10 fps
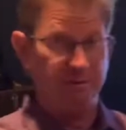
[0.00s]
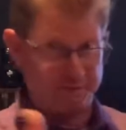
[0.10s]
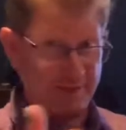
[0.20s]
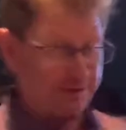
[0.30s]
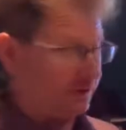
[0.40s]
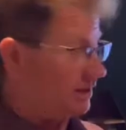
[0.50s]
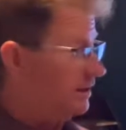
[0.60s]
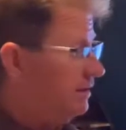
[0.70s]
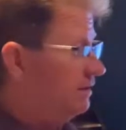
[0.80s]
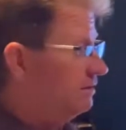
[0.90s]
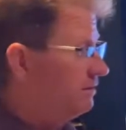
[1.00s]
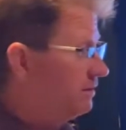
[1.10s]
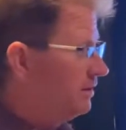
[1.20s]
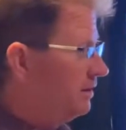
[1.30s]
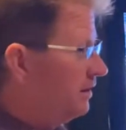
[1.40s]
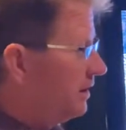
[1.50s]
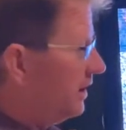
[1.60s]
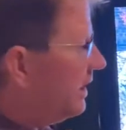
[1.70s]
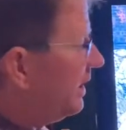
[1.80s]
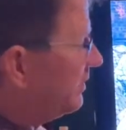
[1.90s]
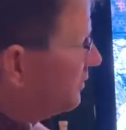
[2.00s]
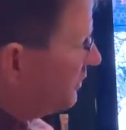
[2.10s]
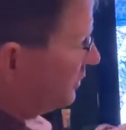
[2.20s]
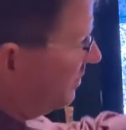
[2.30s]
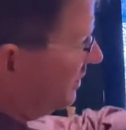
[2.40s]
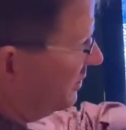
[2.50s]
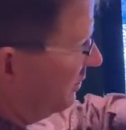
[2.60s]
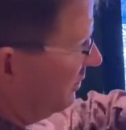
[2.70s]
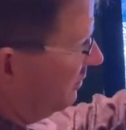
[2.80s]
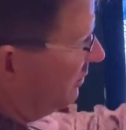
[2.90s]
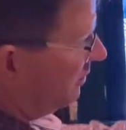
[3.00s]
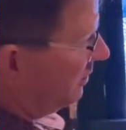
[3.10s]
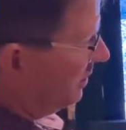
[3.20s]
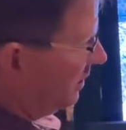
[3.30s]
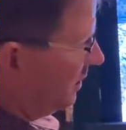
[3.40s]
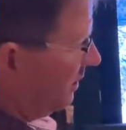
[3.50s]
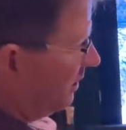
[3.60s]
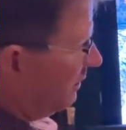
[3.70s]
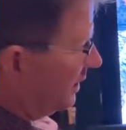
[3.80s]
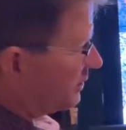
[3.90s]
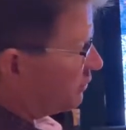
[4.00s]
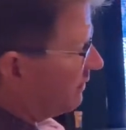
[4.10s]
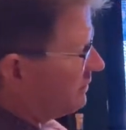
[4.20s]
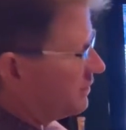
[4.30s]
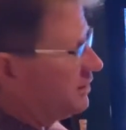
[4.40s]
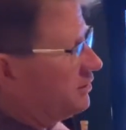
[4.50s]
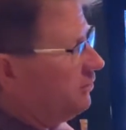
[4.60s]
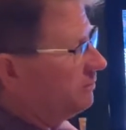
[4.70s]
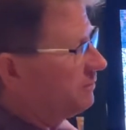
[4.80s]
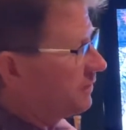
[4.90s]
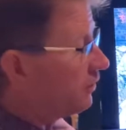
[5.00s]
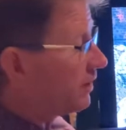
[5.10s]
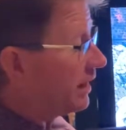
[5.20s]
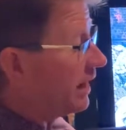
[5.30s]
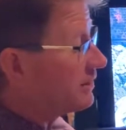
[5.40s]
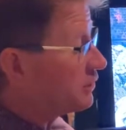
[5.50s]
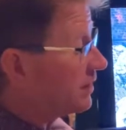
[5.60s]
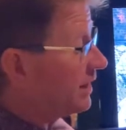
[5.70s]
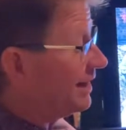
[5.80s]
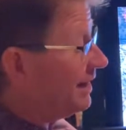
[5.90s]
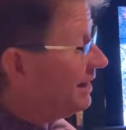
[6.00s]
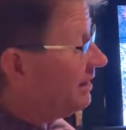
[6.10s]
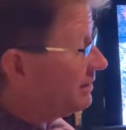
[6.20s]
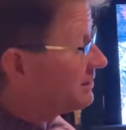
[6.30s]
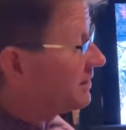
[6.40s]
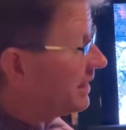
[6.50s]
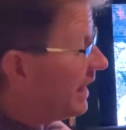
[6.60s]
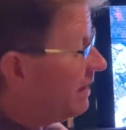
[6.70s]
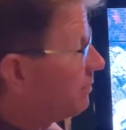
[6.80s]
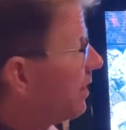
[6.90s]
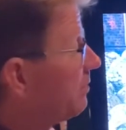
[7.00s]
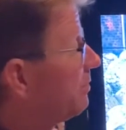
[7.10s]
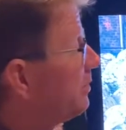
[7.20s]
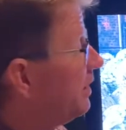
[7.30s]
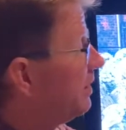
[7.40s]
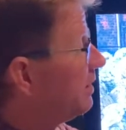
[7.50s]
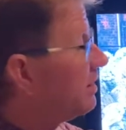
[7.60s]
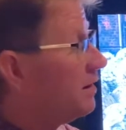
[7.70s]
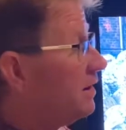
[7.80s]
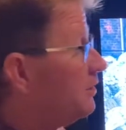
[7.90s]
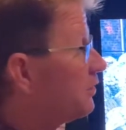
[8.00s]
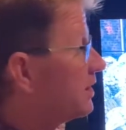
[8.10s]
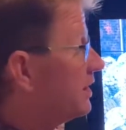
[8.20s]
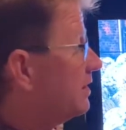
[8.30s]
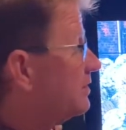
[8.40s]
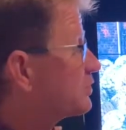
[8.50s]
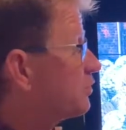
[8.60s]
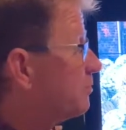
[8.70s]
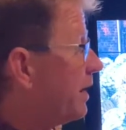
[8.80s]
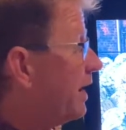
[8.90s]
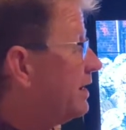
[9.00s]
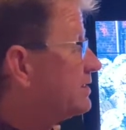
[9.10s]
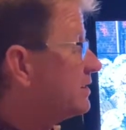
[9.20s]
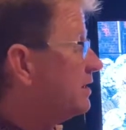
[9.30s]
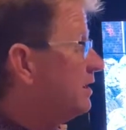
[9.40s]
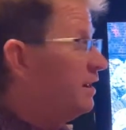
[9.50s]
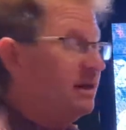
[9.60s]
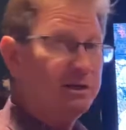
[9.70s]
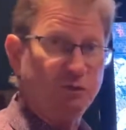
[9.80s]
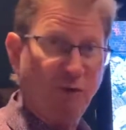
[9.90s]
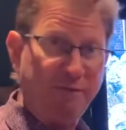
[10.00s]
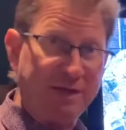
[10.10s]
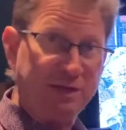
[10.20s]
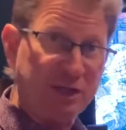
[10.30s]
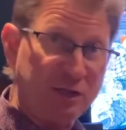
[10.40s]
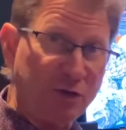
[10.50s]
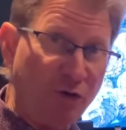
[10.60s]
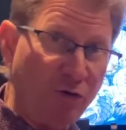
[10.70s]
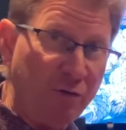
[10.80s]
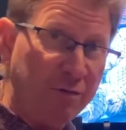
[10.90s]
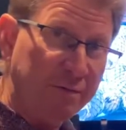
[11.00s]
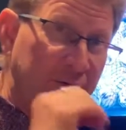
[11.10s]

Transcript: it's actually Clinton, he introduced me to the suavecito. Okay, as you can, as the name probably, you can surmise, suavecito,